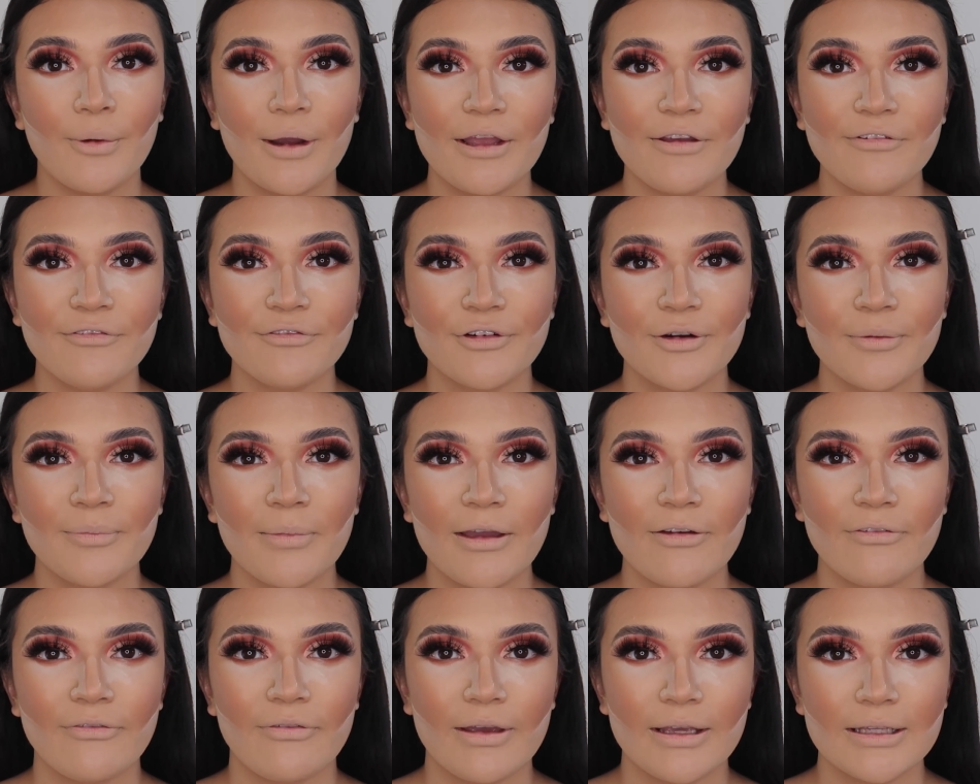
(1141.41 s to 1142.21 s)
I wait for
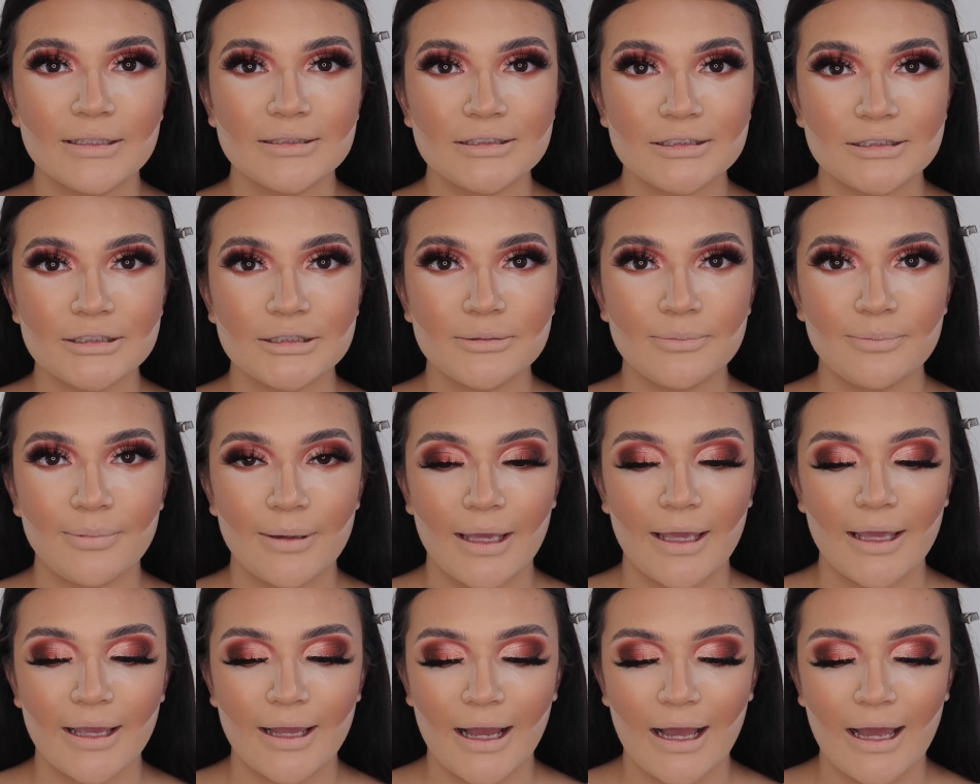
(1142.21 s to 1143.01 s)
my face to
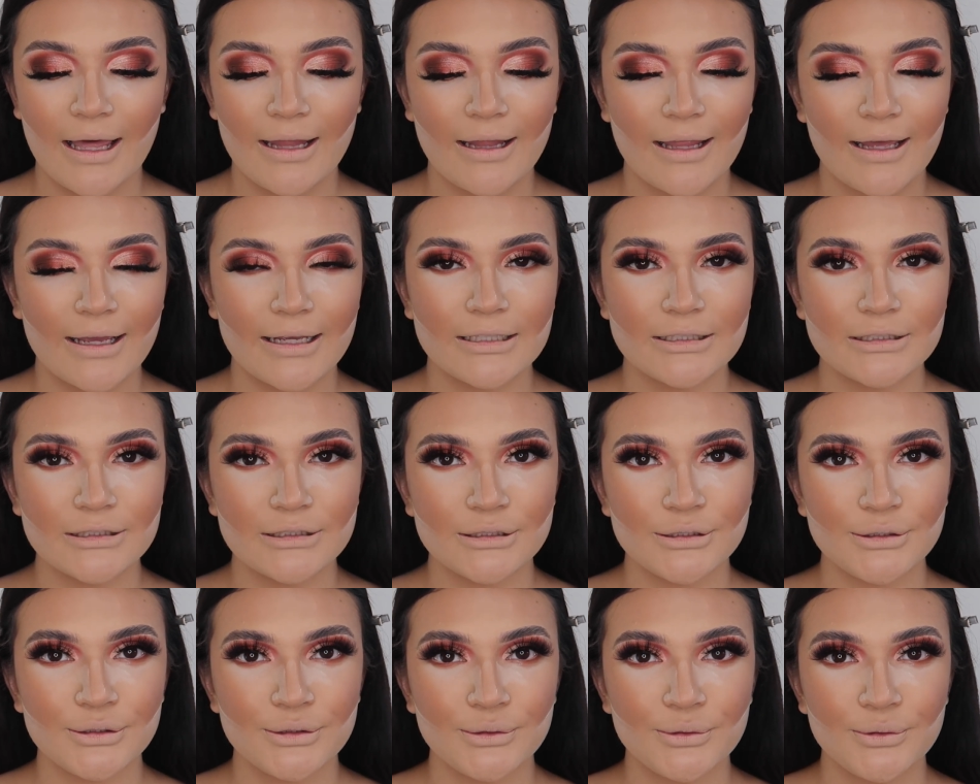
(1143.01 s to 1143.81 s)
bake, I like
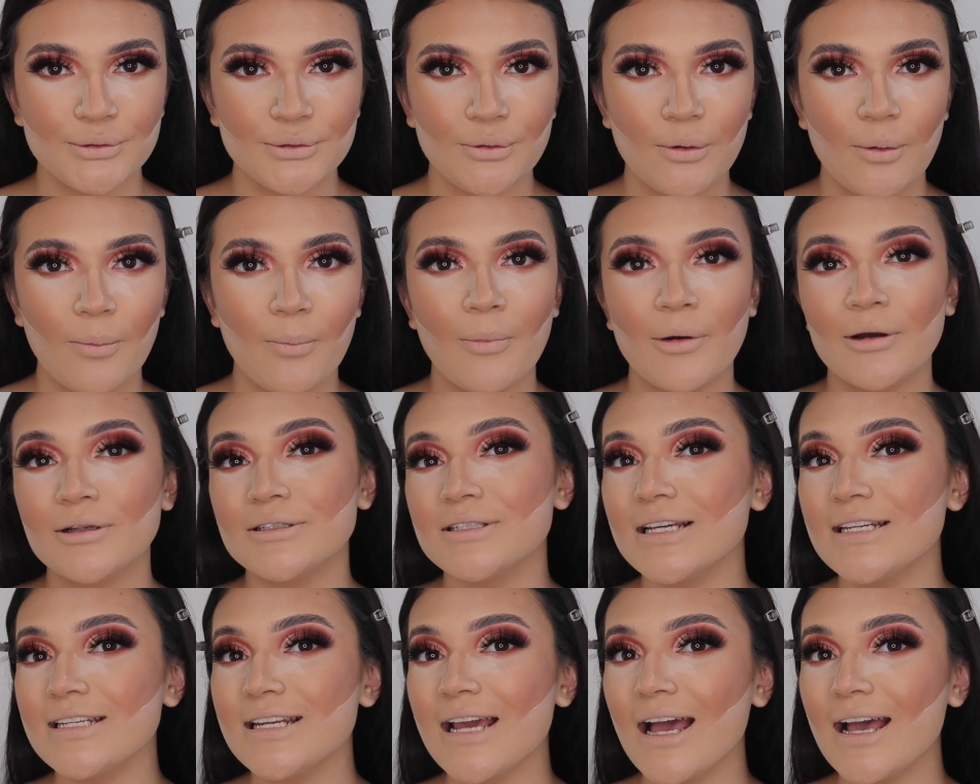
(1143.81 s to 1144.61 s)
to
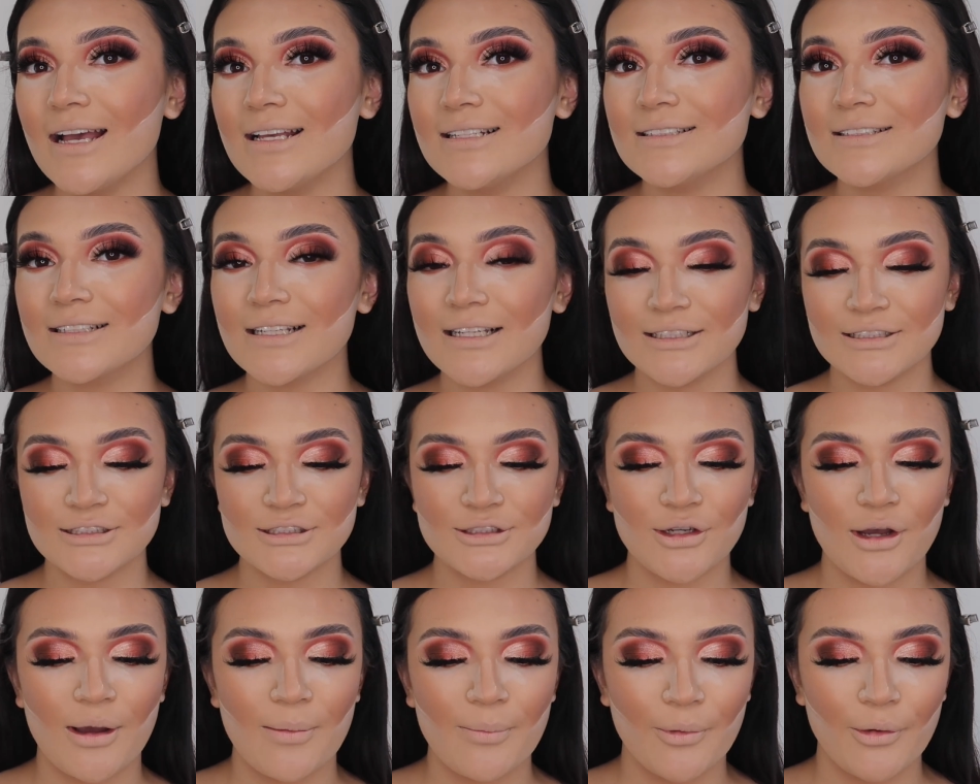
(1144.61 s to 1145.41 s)
multitask.
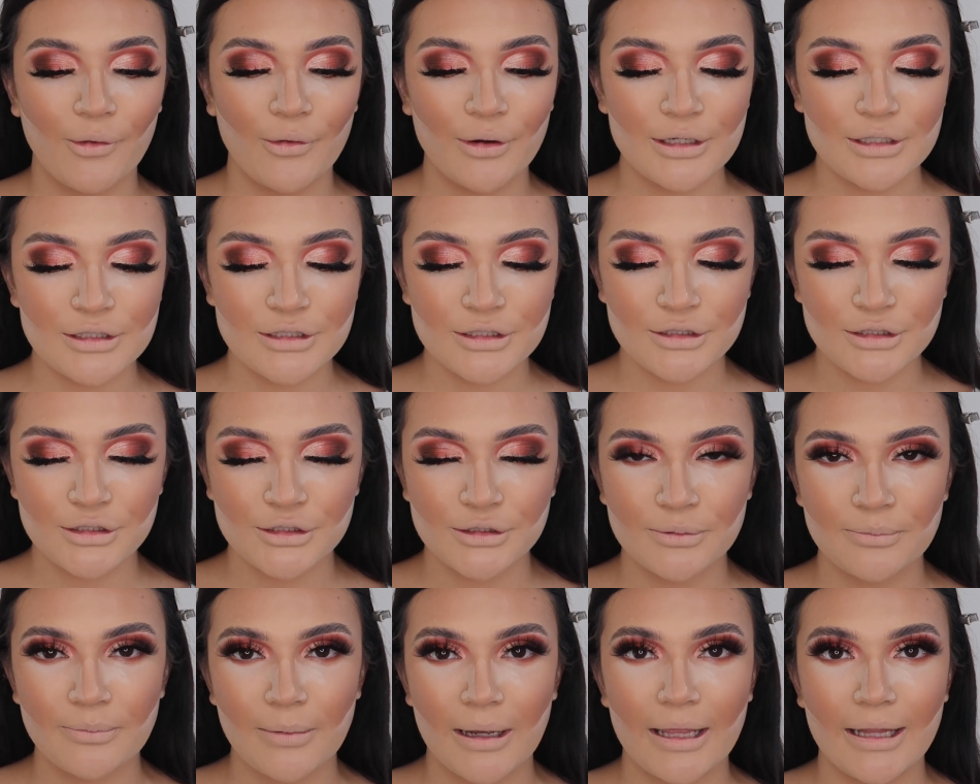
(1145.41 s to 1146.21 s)
So I'm going to
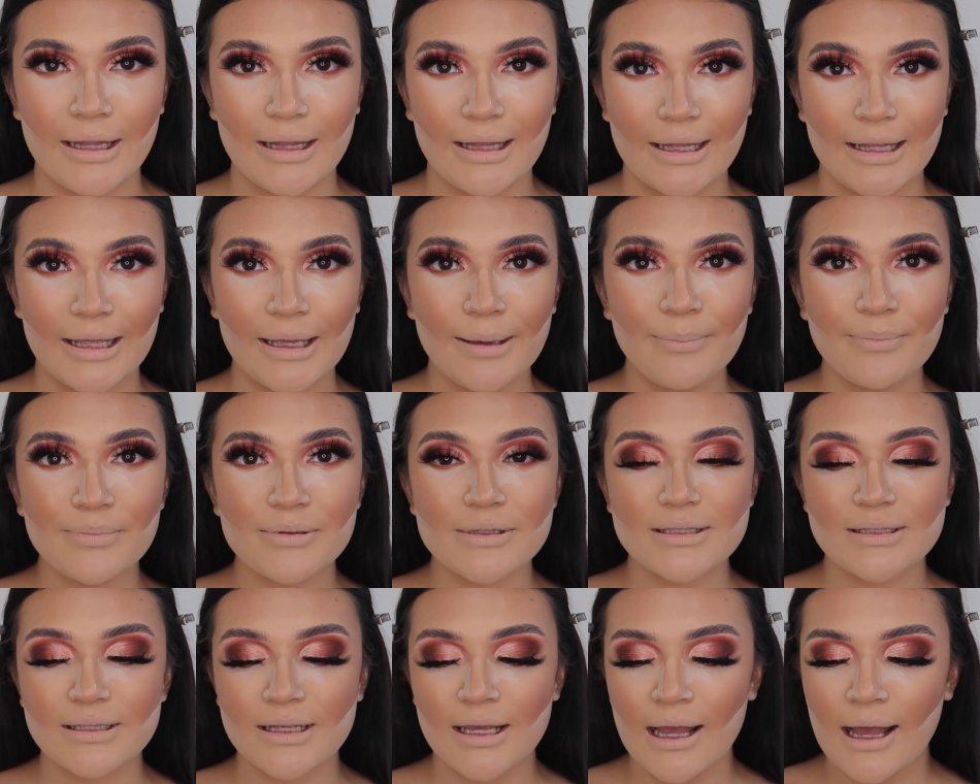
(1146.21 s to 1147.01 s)
do my
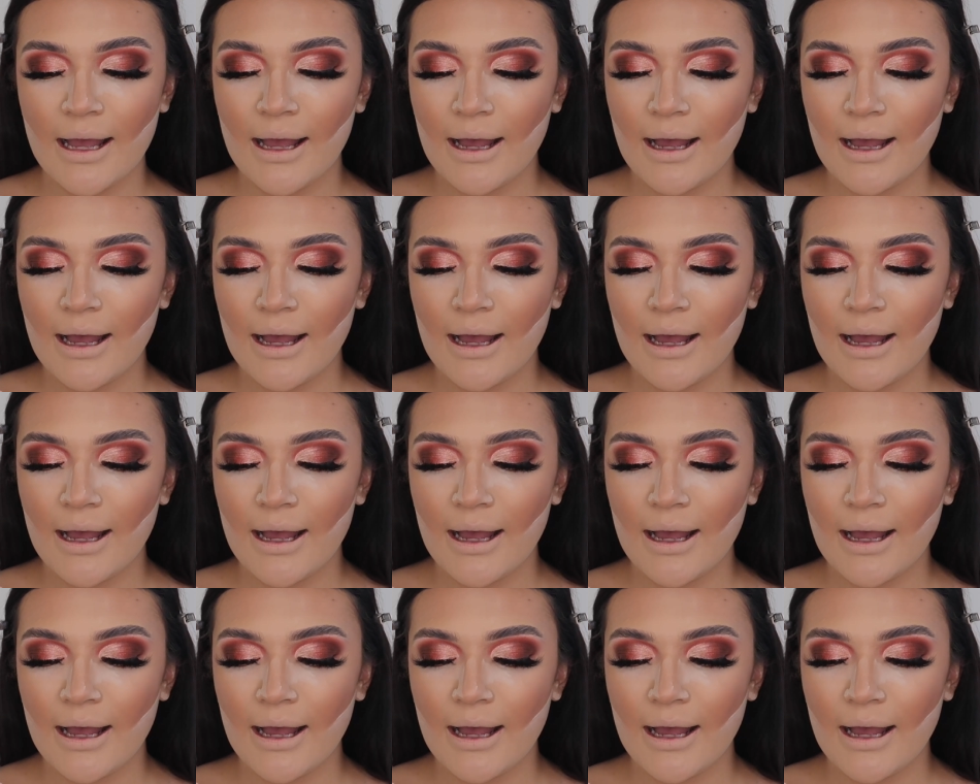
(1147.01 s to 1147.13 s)
lips.